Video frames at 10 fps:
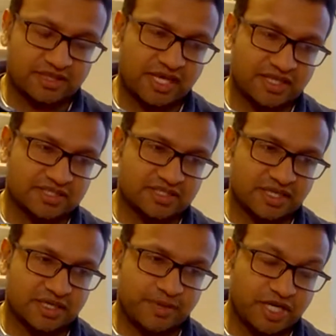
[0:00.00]
that
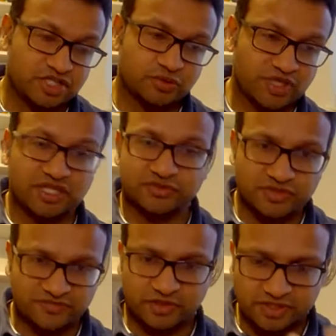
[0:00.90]
patient went under
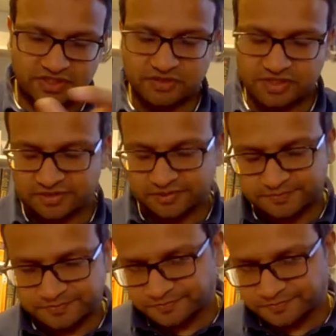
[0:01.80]
a different consultant,